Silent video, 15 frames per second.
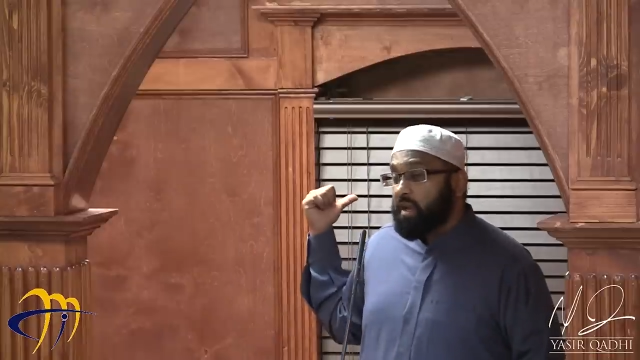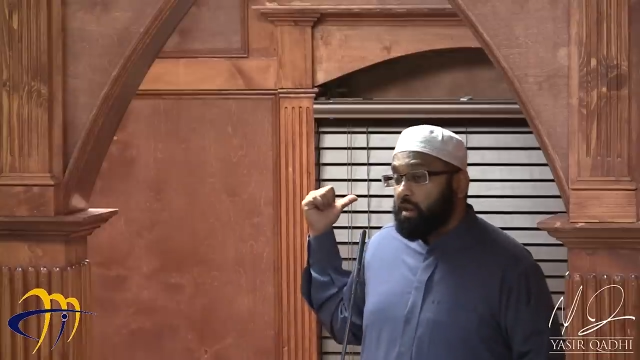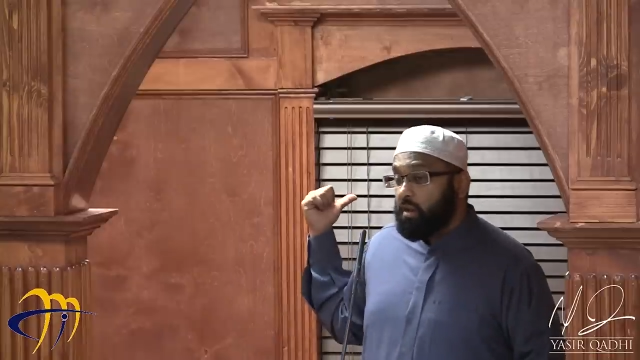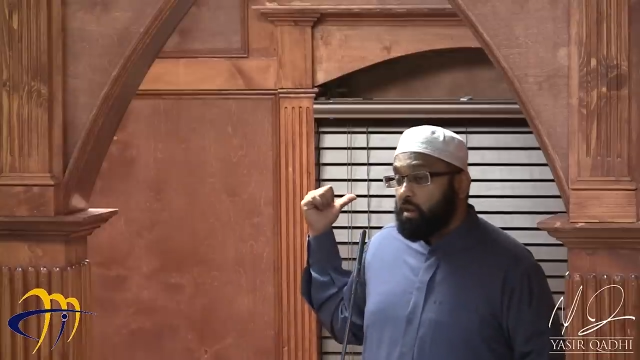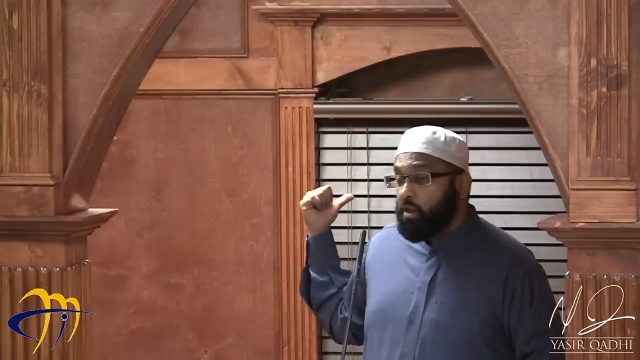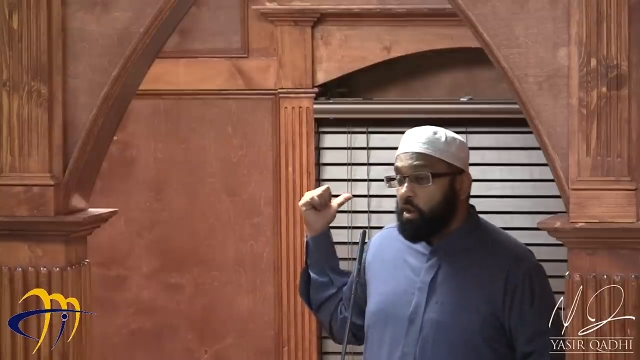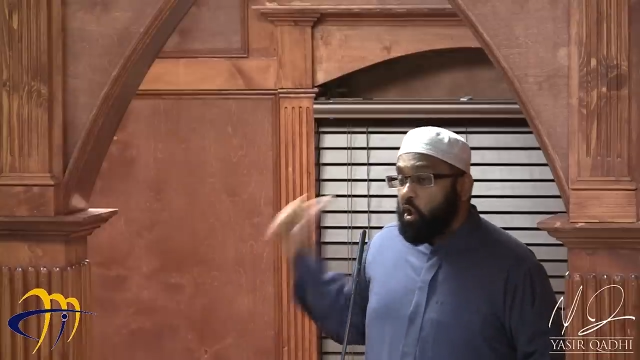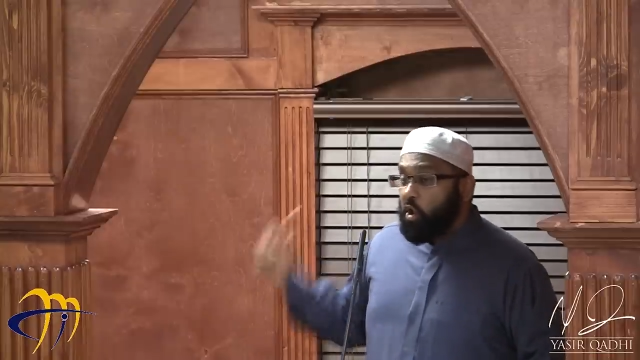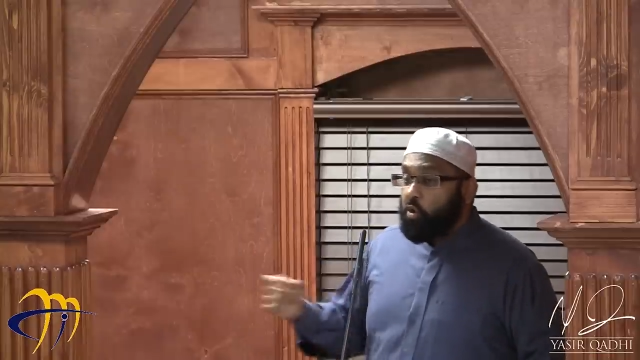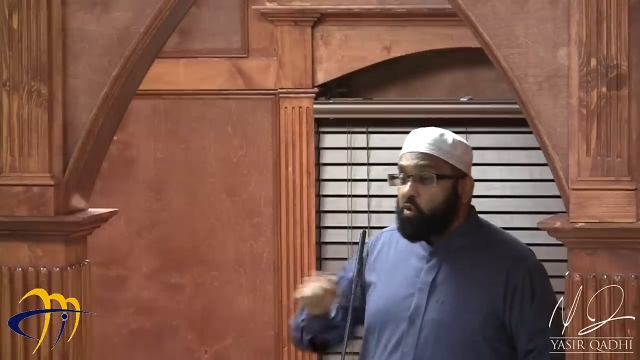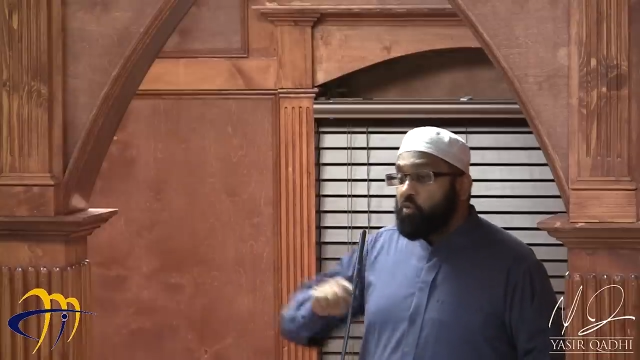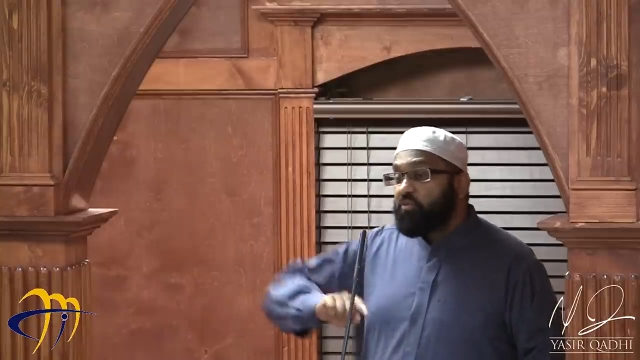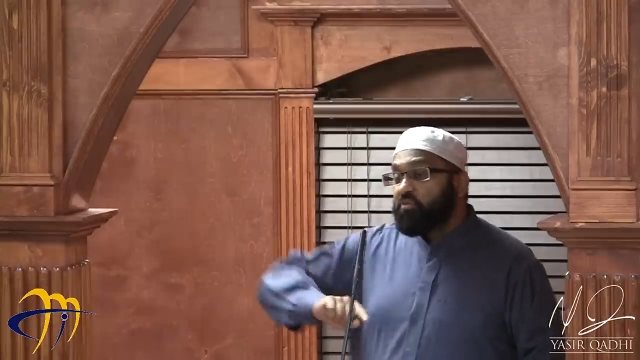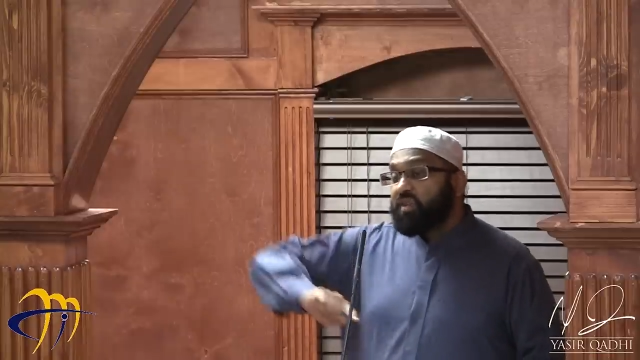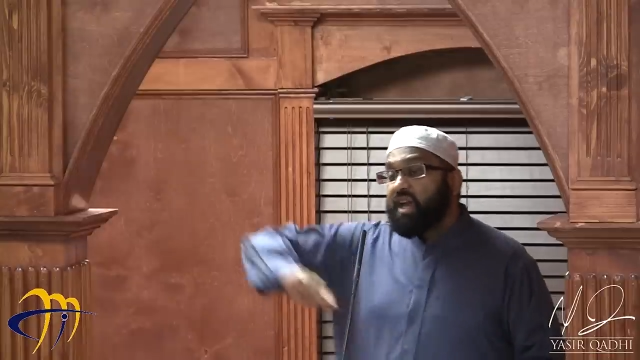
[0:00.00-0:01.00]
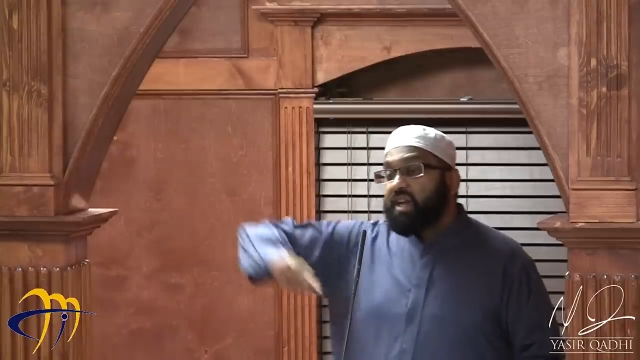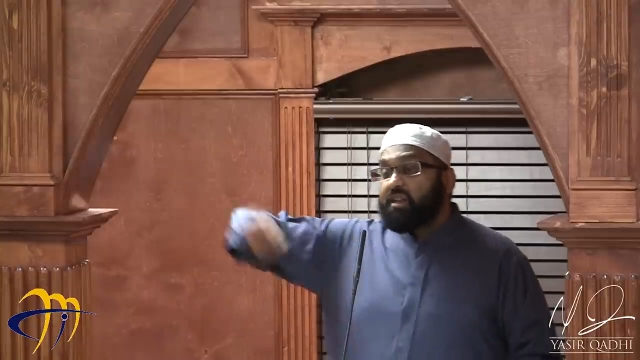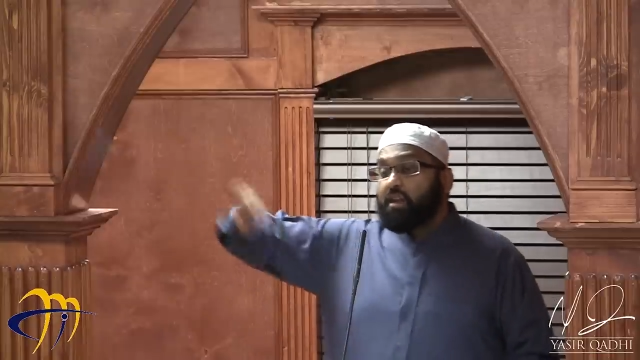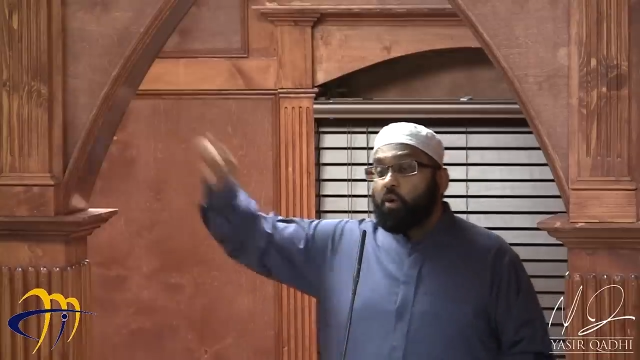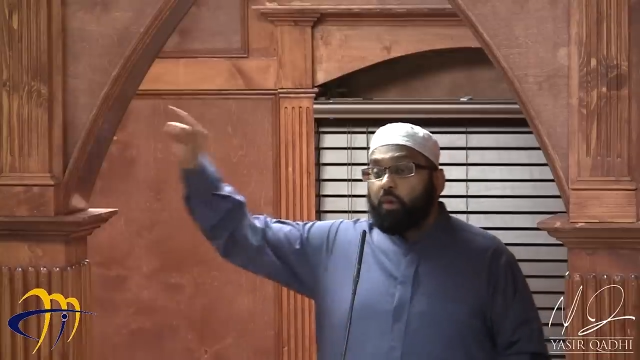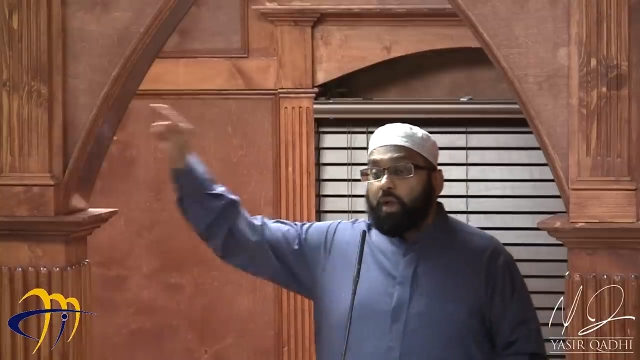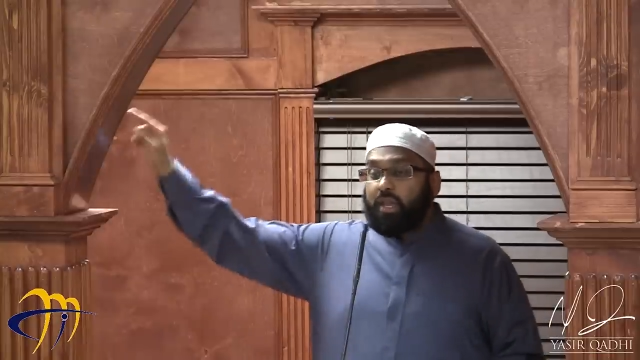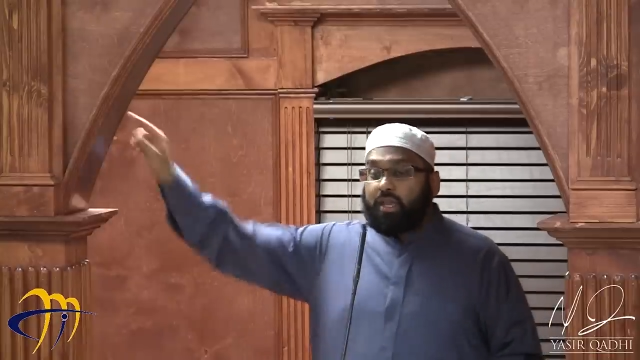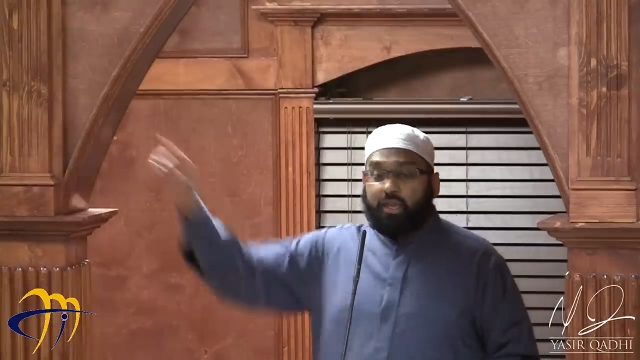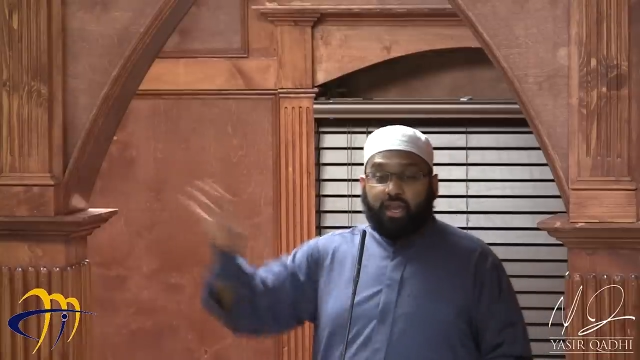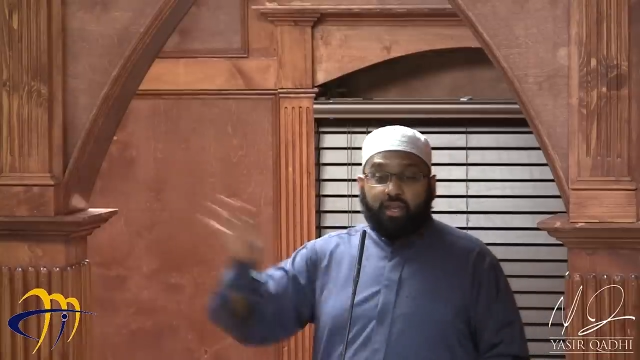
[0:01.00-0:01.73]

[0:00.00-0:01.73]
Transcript: men who fled away.